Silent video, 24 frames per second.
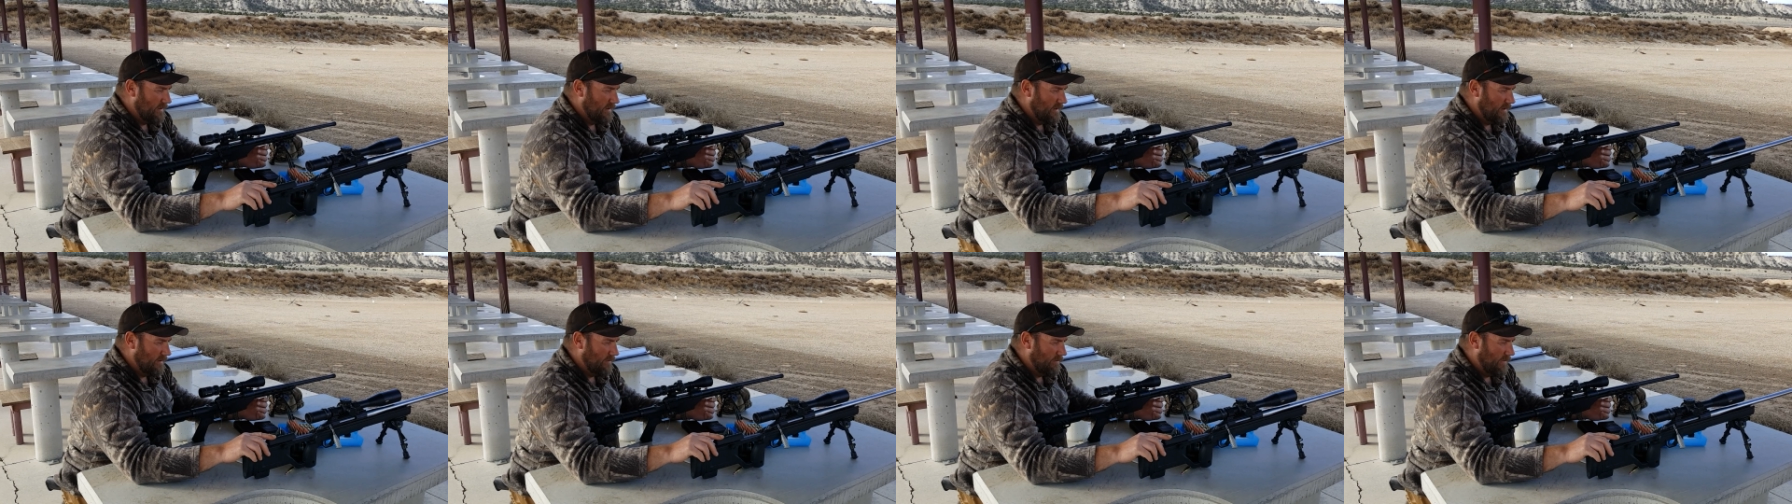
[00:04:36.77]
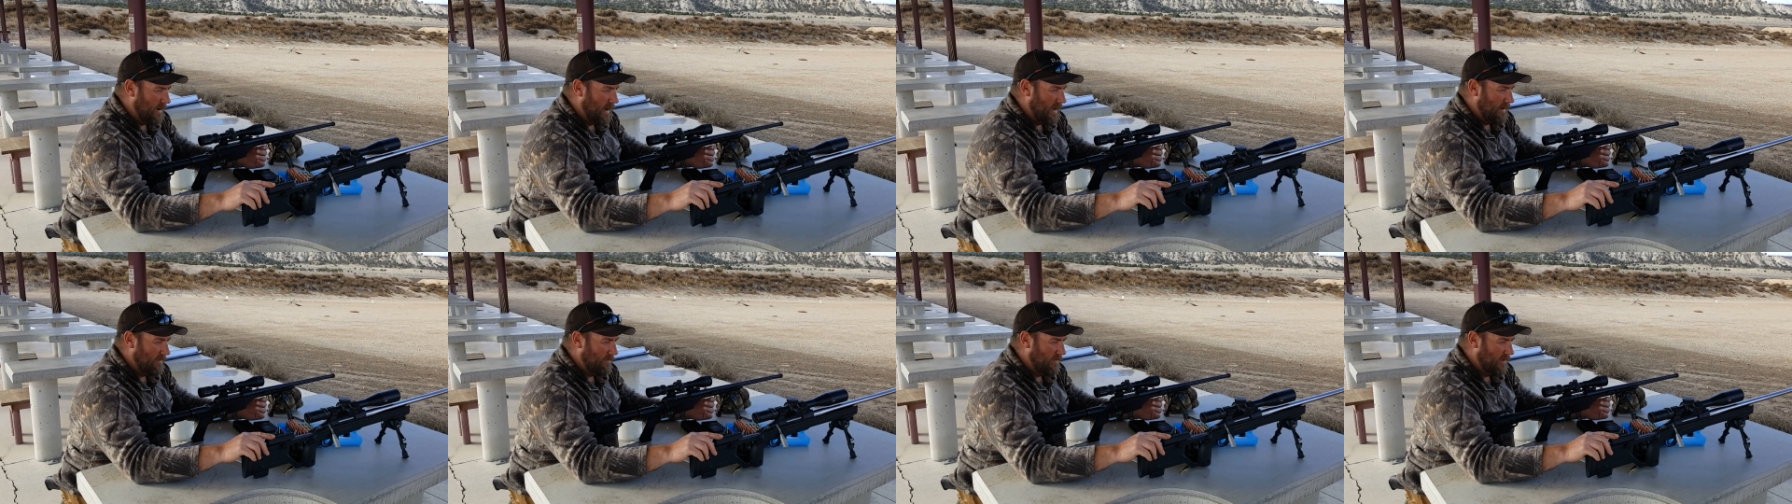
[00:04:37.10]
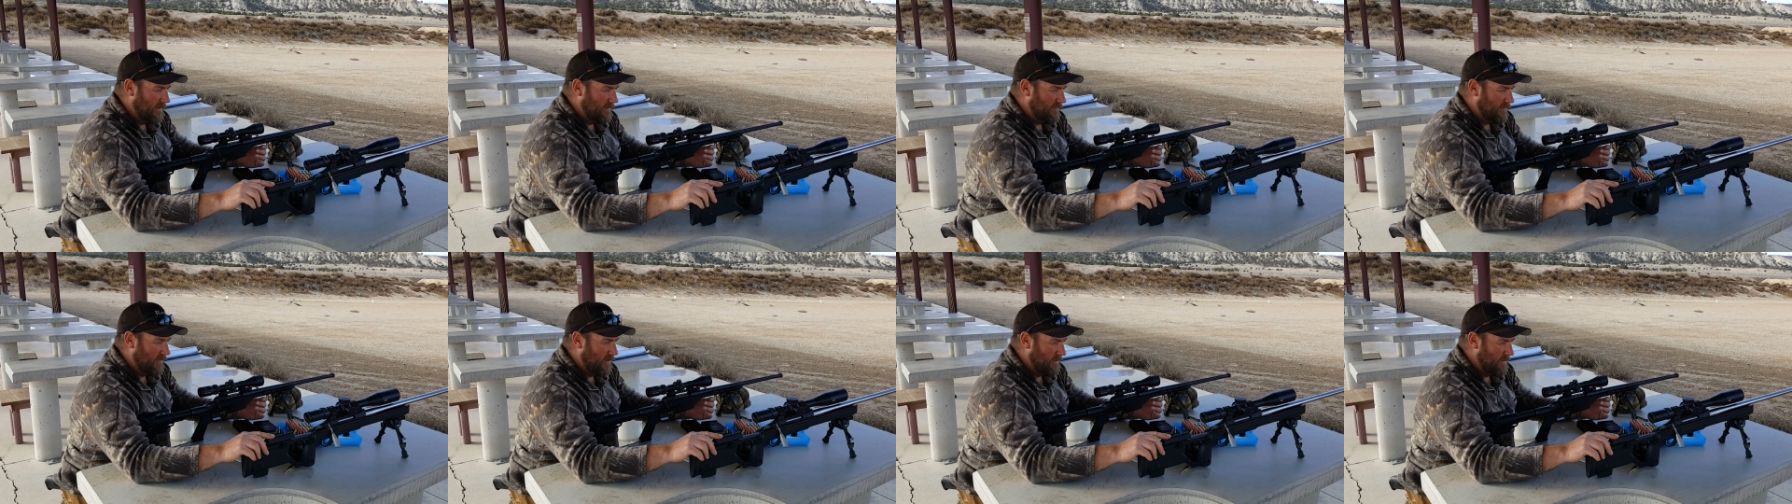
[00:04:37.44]
that Brad
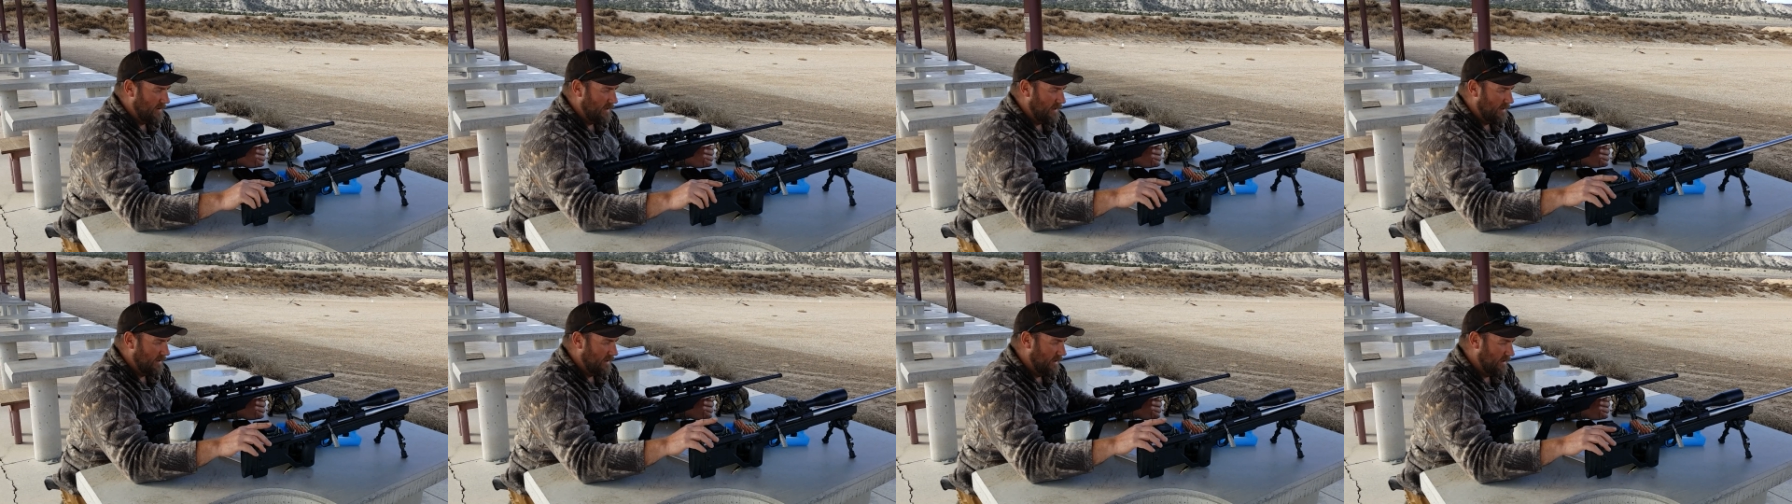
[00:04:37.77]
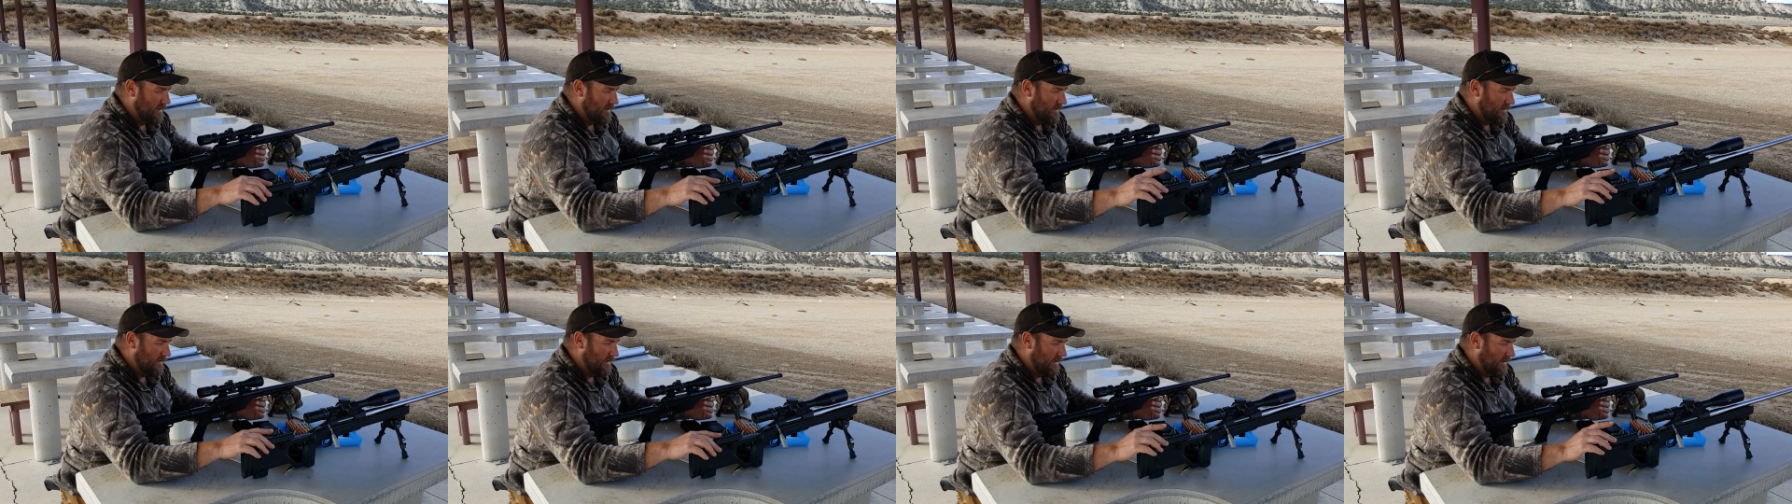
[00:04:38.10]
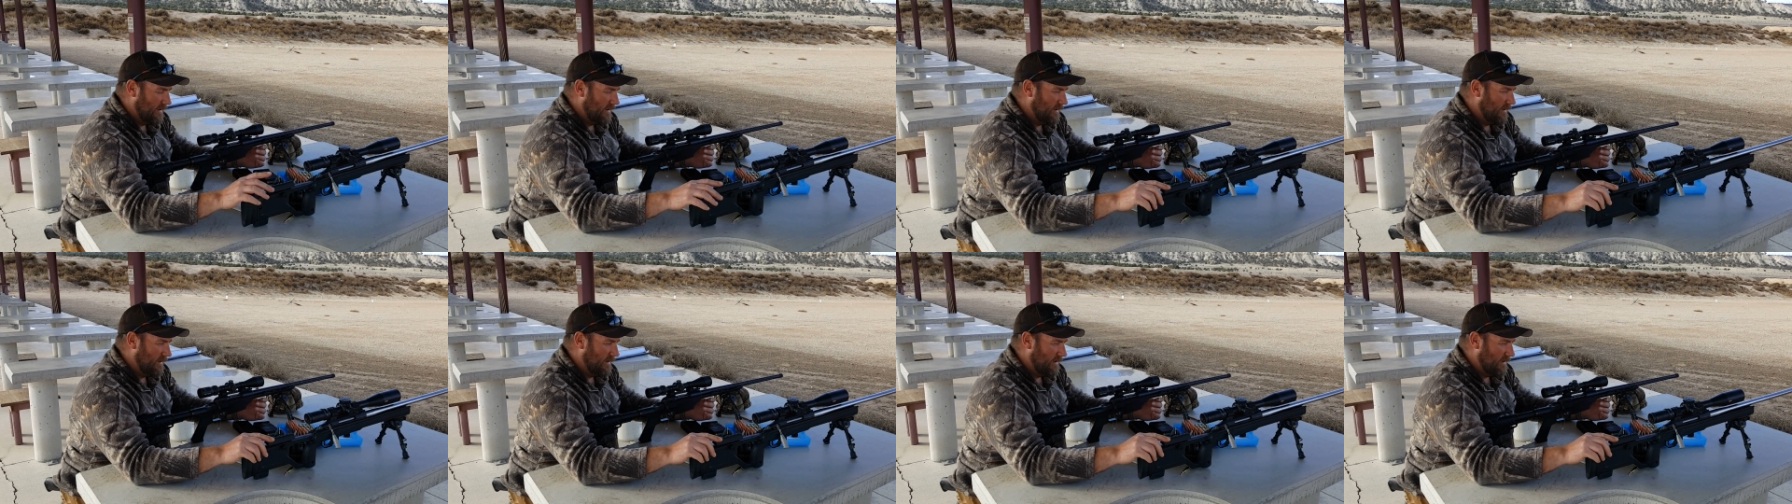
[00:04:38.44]
put for me in
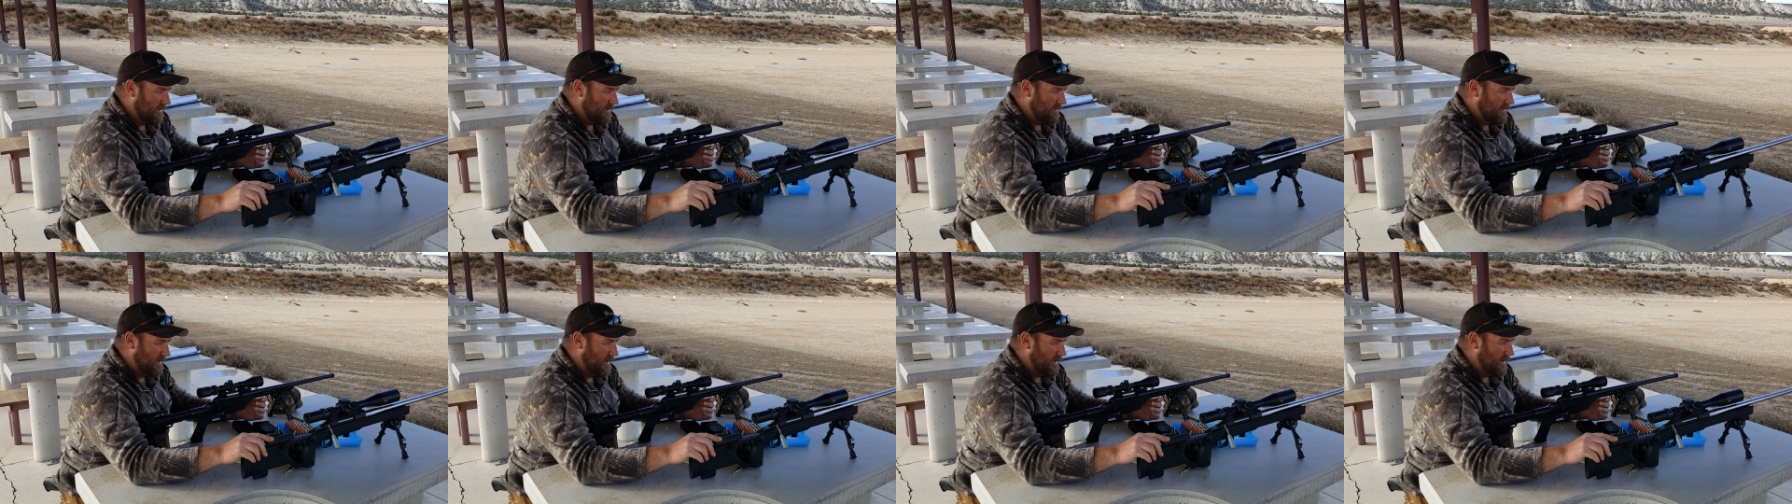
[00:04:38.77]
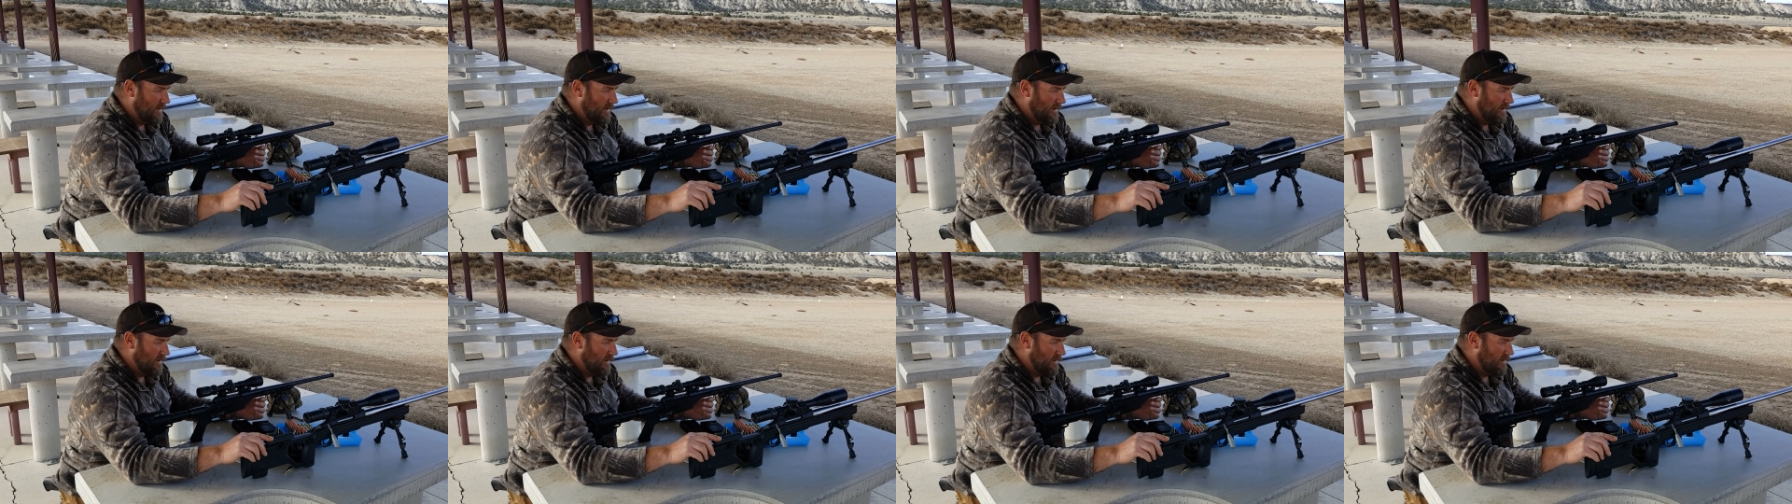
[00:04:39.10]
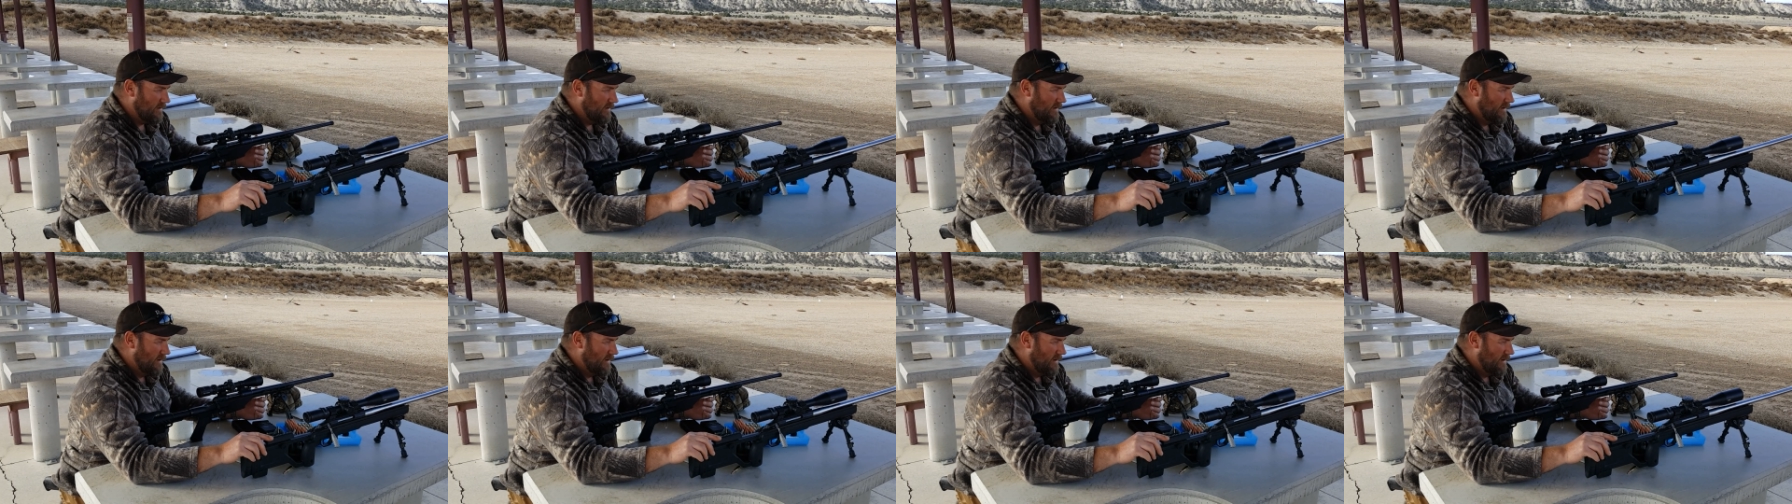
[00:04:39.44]
the Tika here,